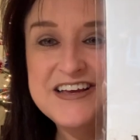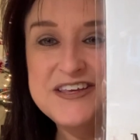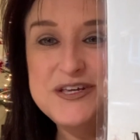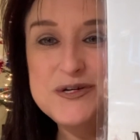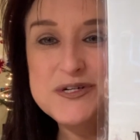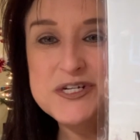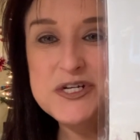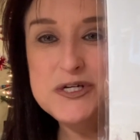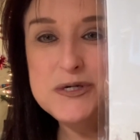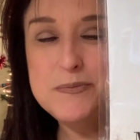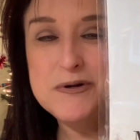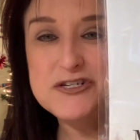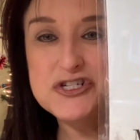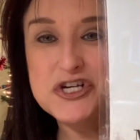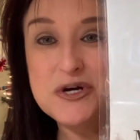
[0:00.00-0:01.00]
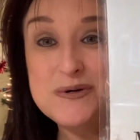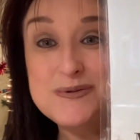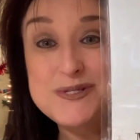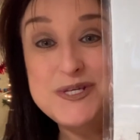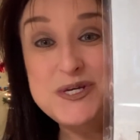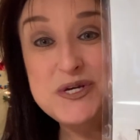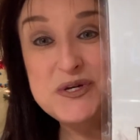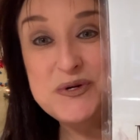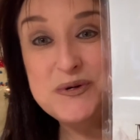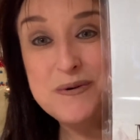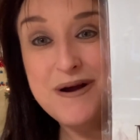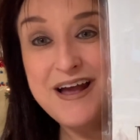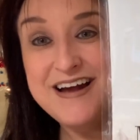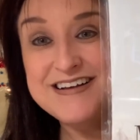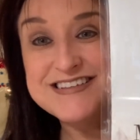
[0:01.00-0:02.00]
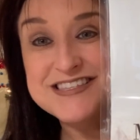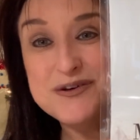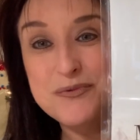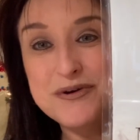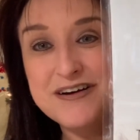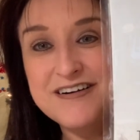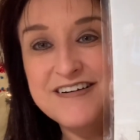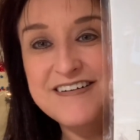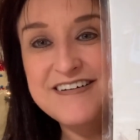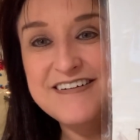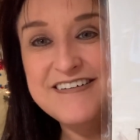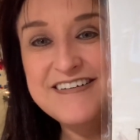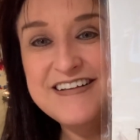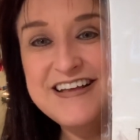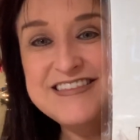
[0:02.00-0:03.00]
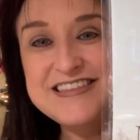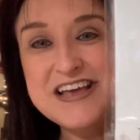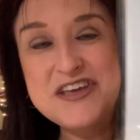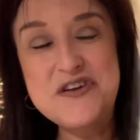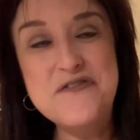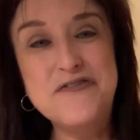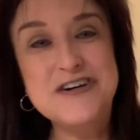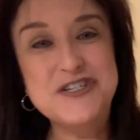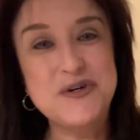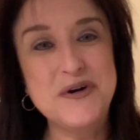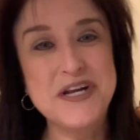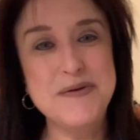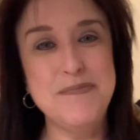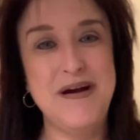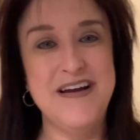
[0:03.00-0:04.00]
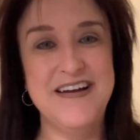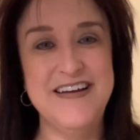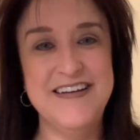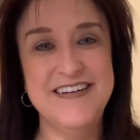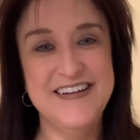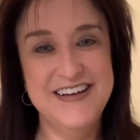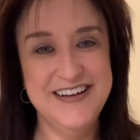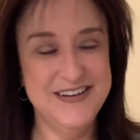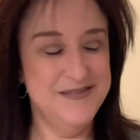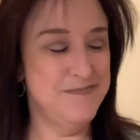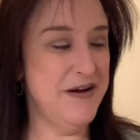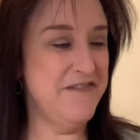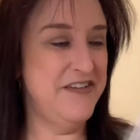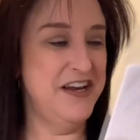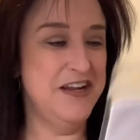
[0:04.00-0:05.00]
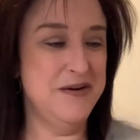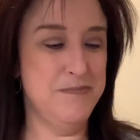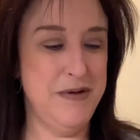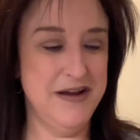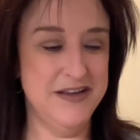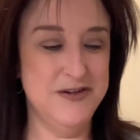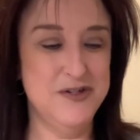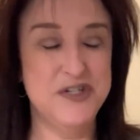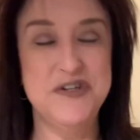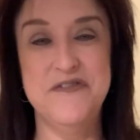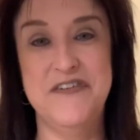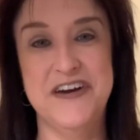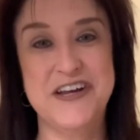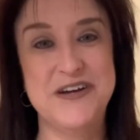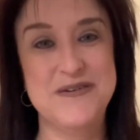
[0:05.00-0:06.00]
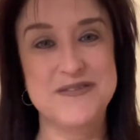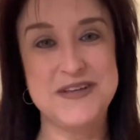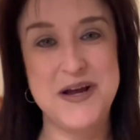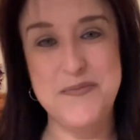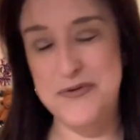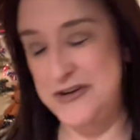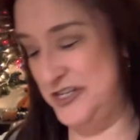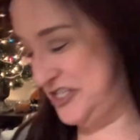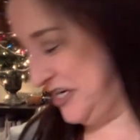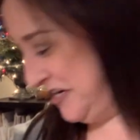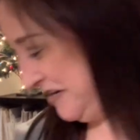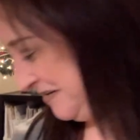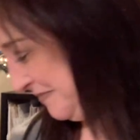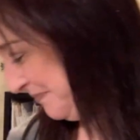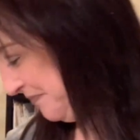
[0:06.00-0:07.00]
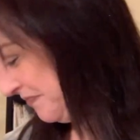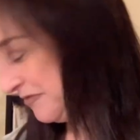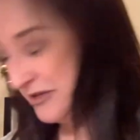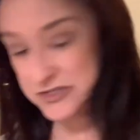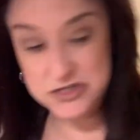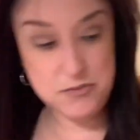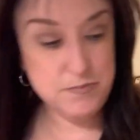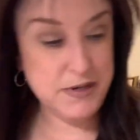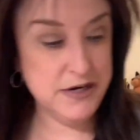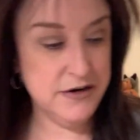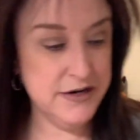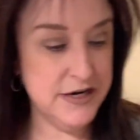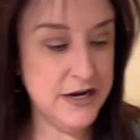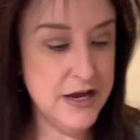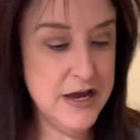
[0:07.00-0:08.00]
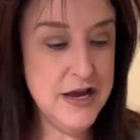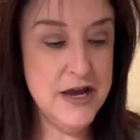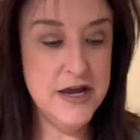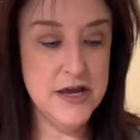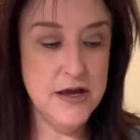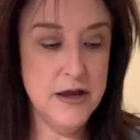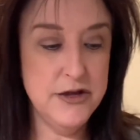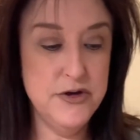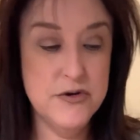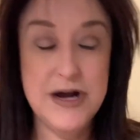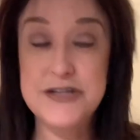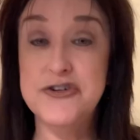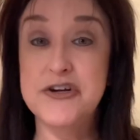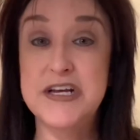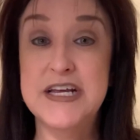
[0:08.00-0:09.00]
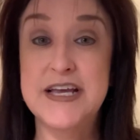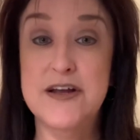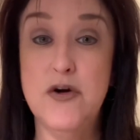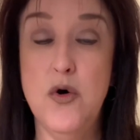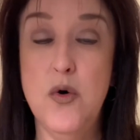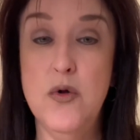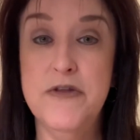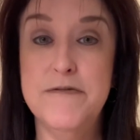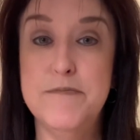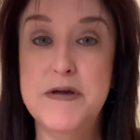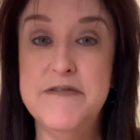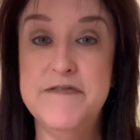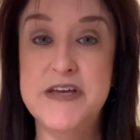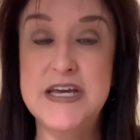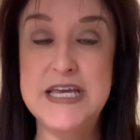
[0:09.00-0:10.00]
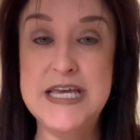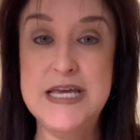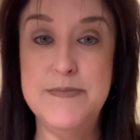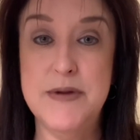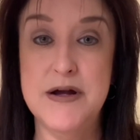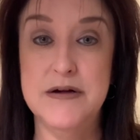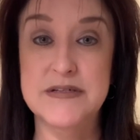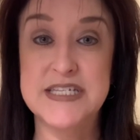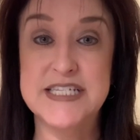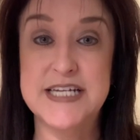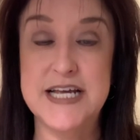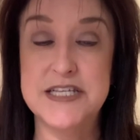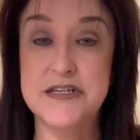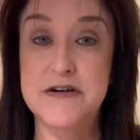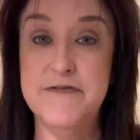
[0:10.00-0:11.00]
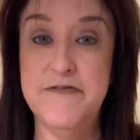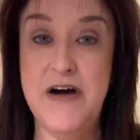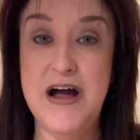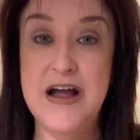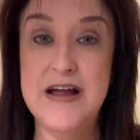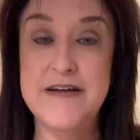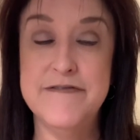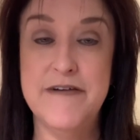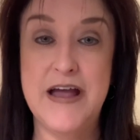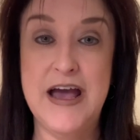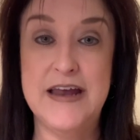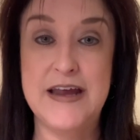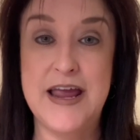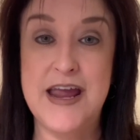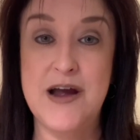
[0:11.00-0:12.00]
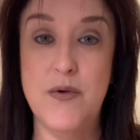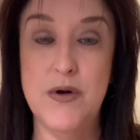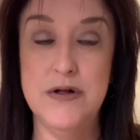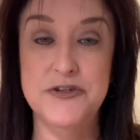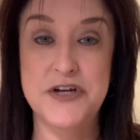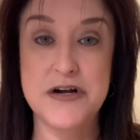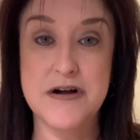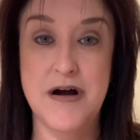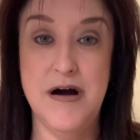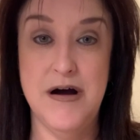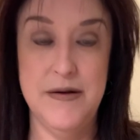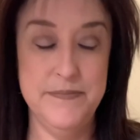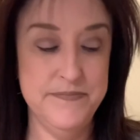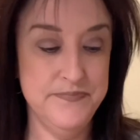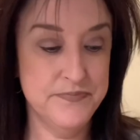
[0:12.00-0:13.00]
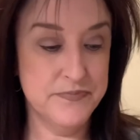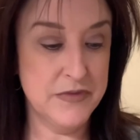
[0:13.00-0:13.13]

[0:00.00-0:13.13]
YouTube chose you as the winner. And thank you for joining my, my video, my YouTube videos. I appreciate it. So Mary, you guys are going to get a hold of me via email, stacer5 at AOL.com,